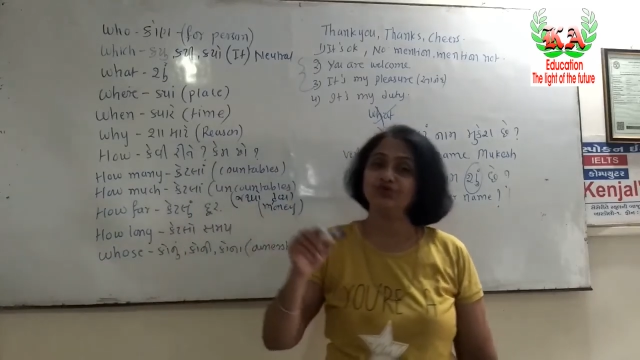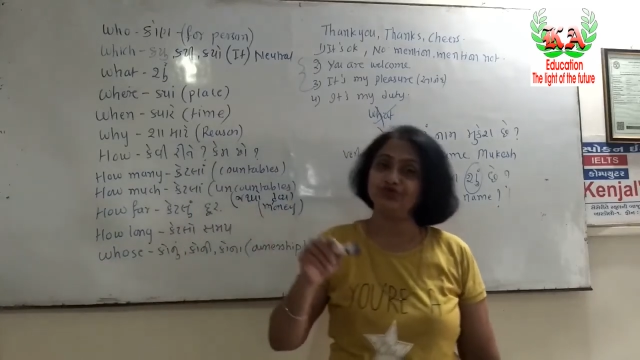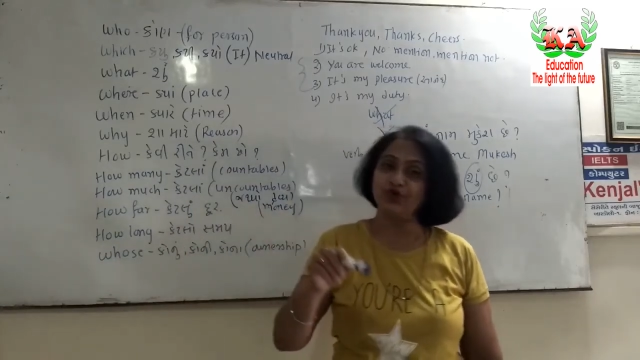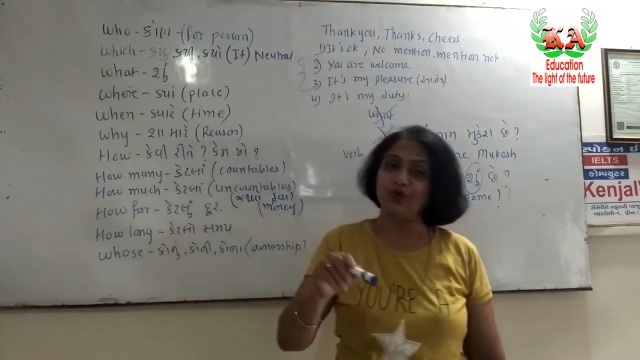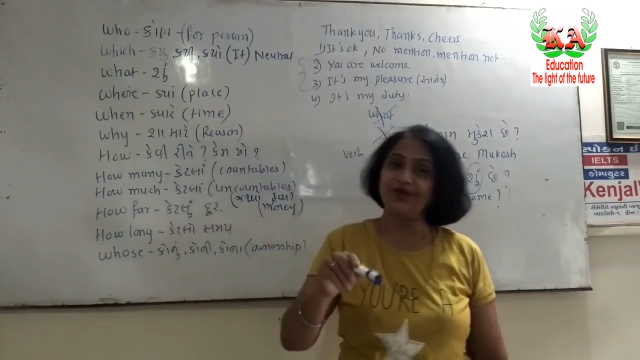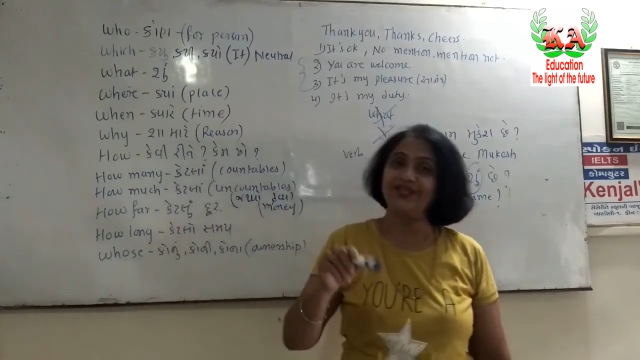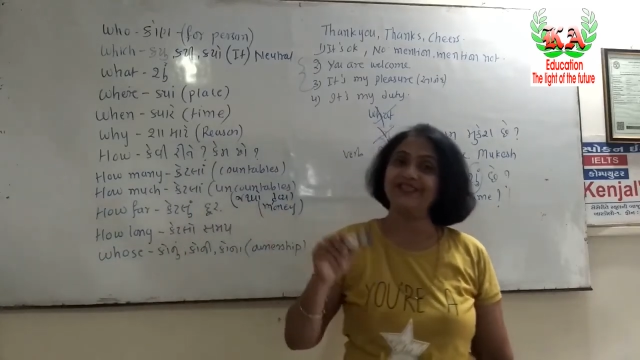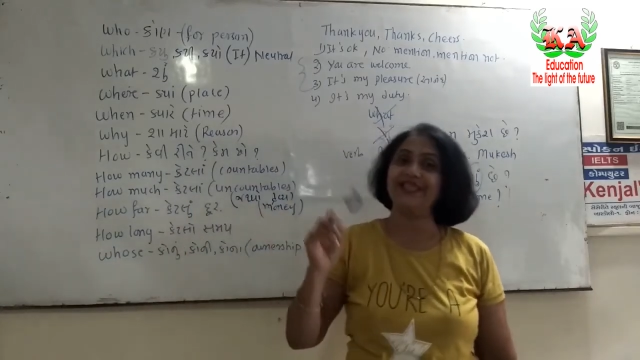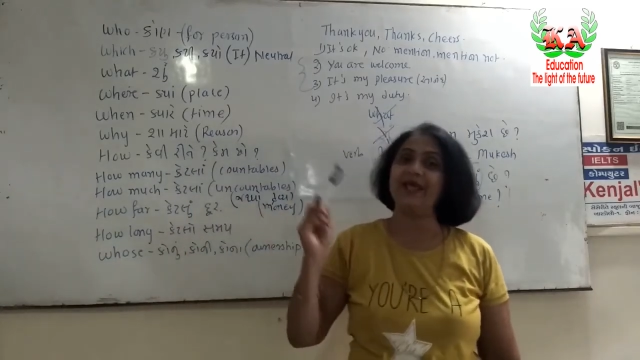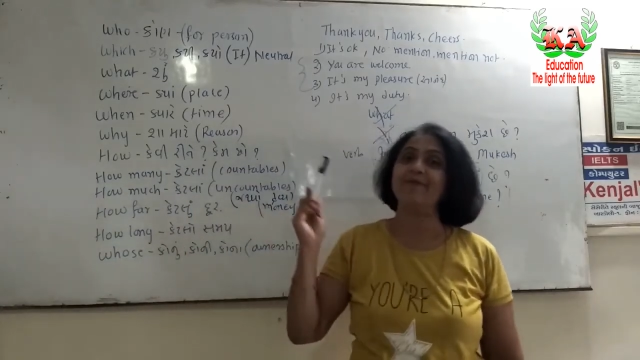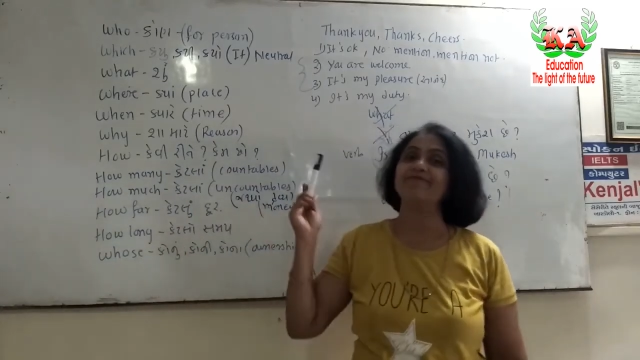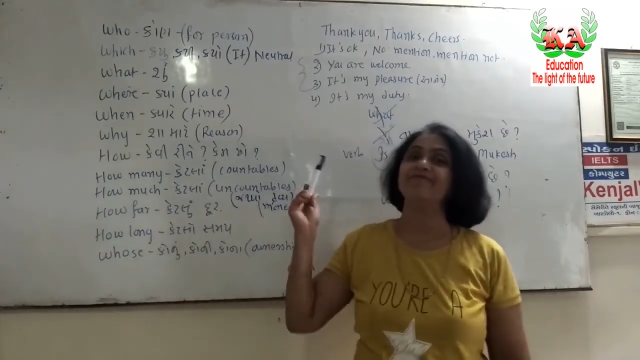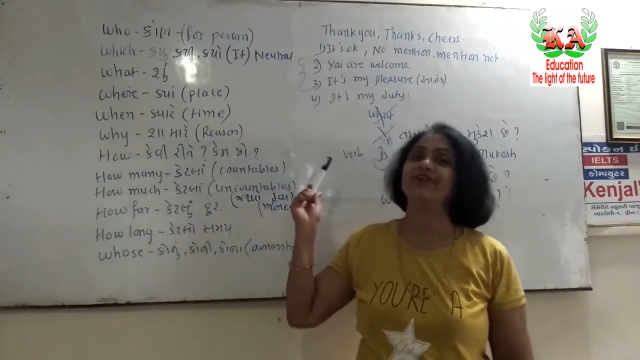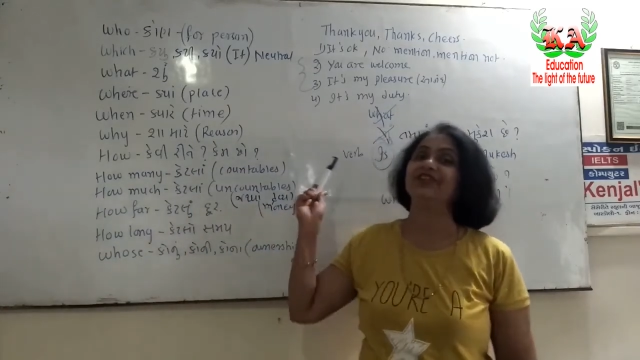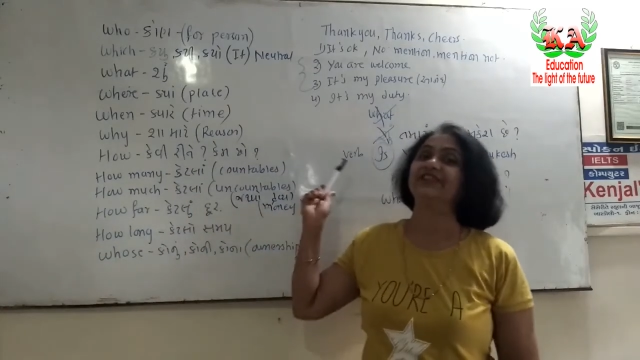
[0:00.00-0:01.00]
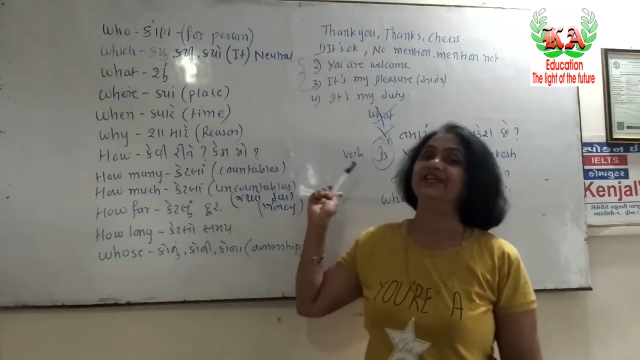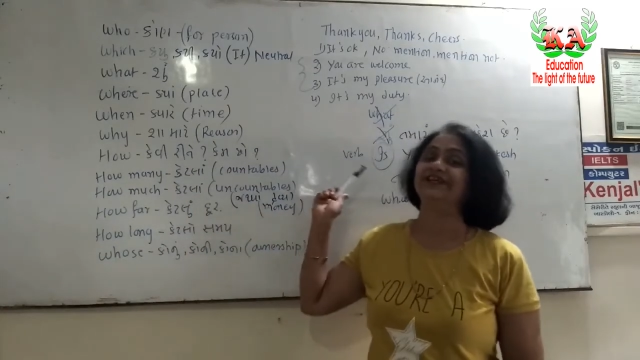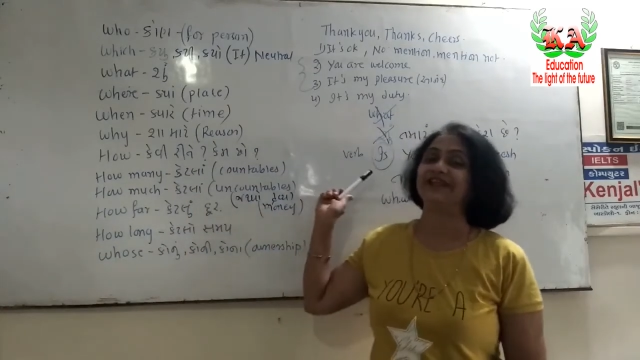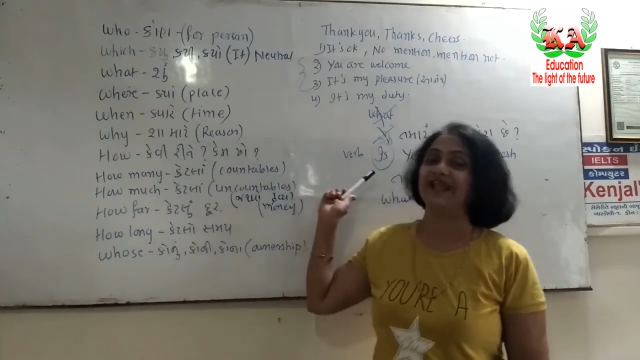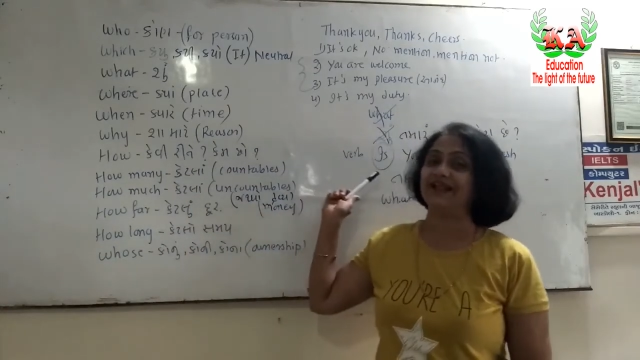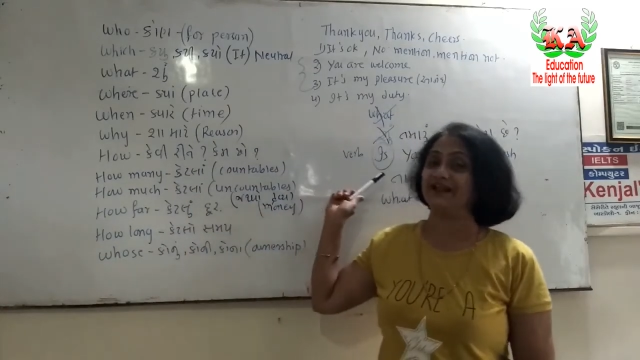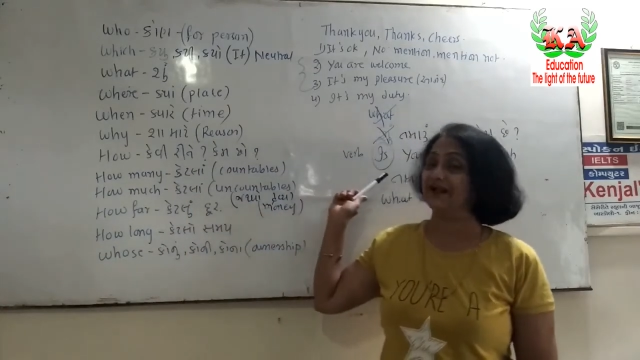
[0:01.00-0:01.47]
join them with the
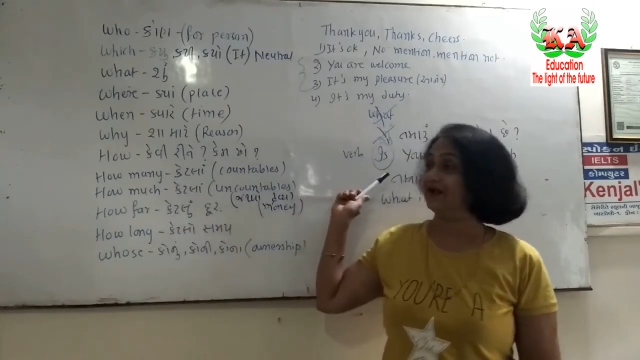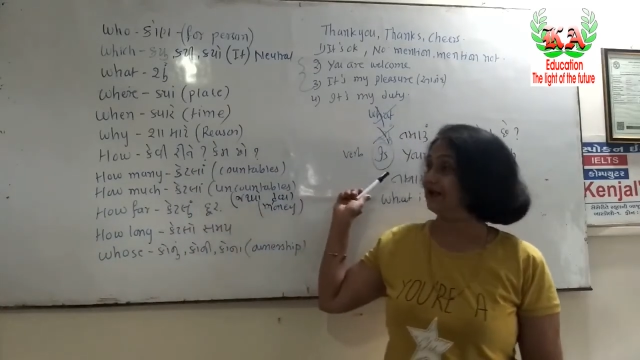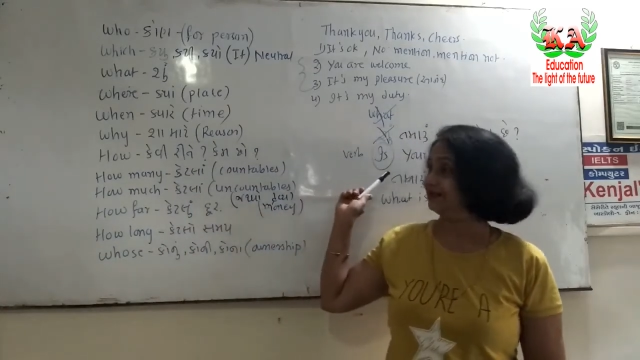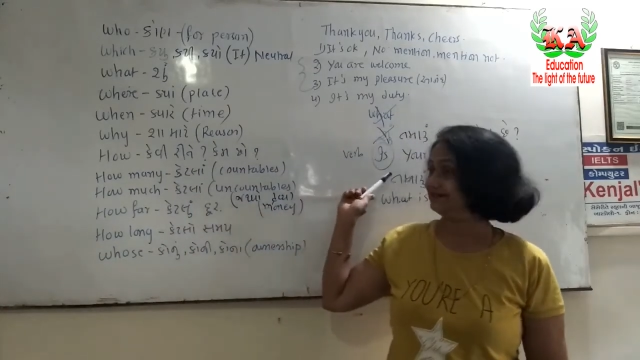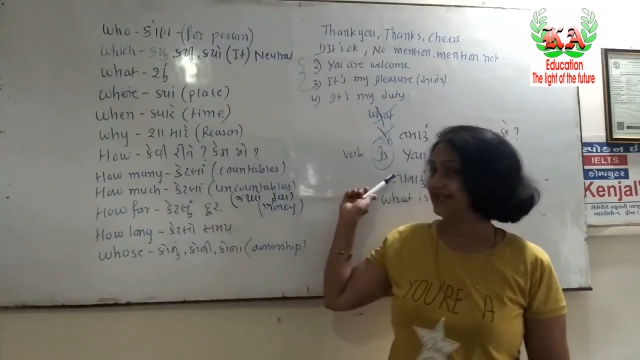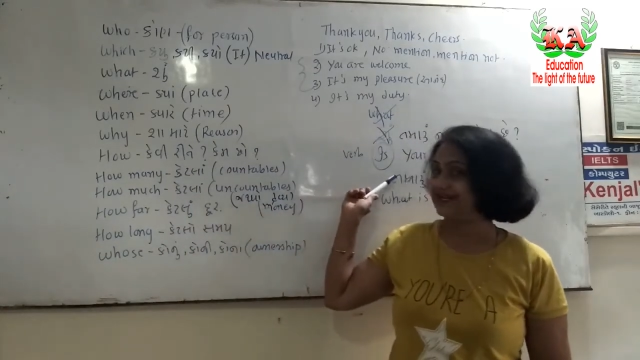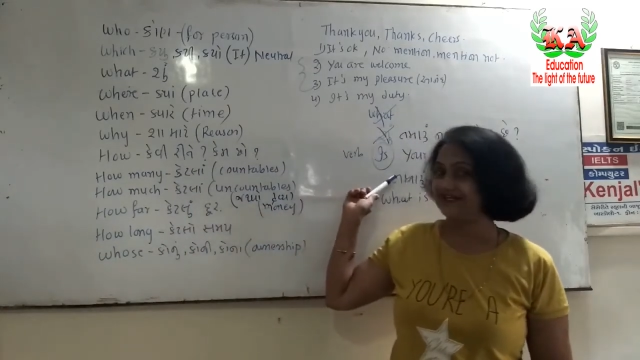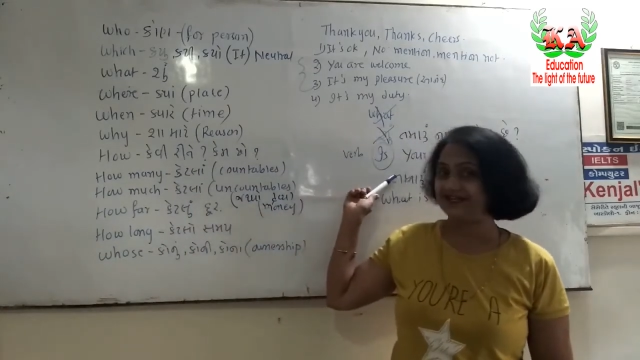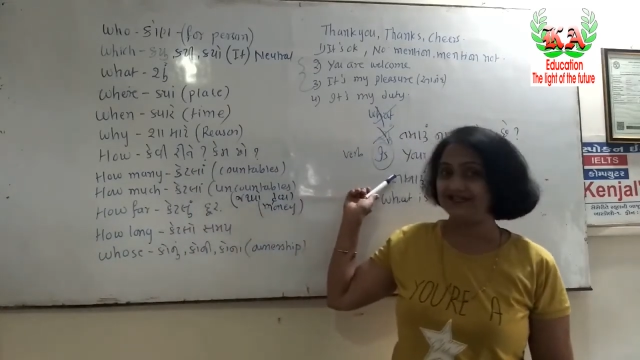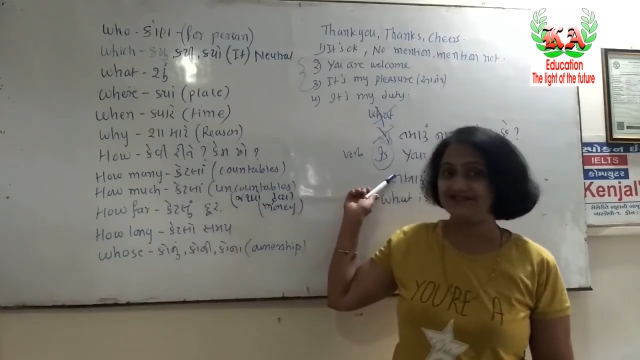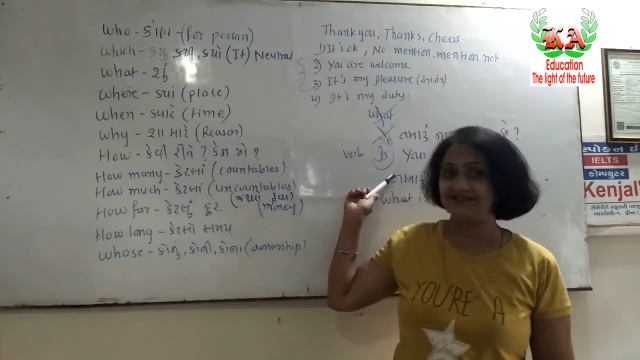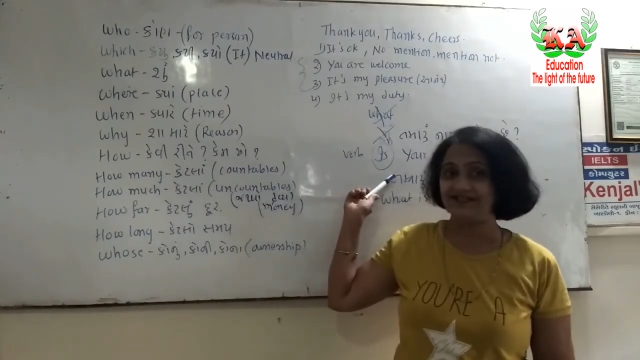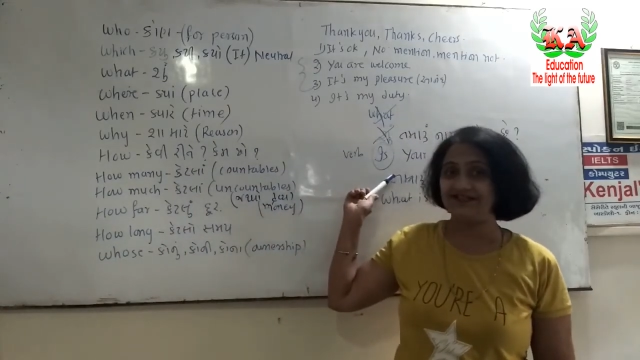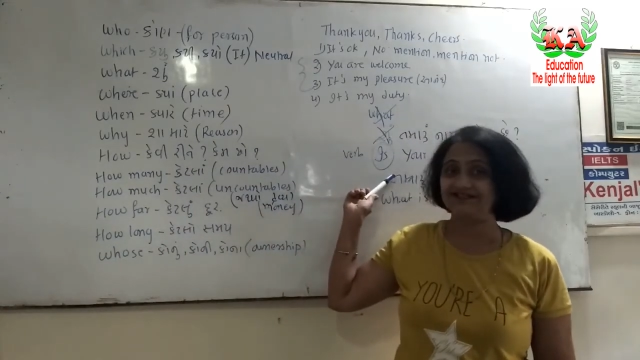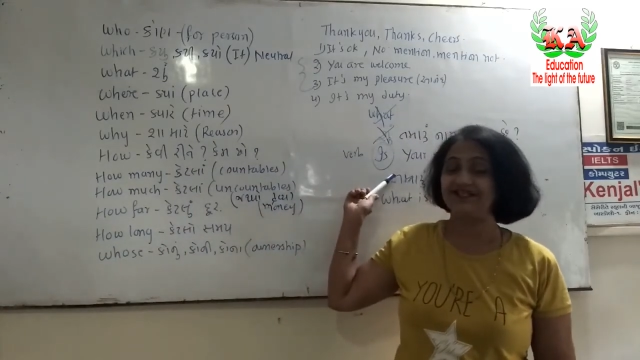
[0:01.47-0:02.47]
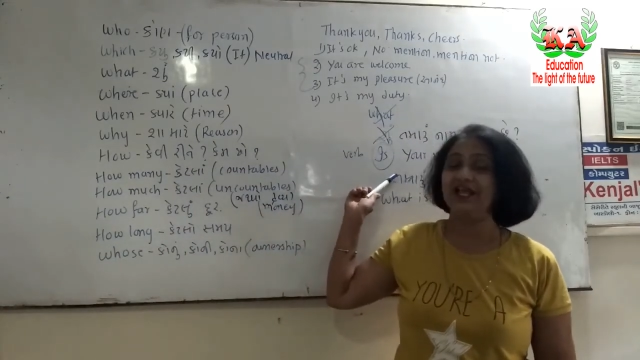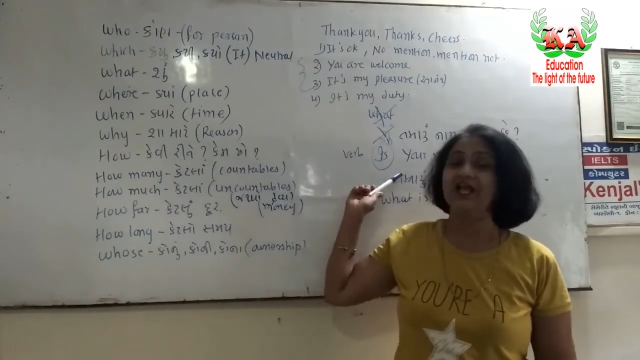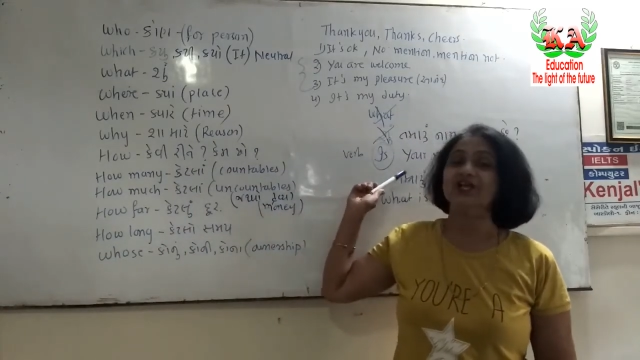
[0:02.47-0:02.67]
sentences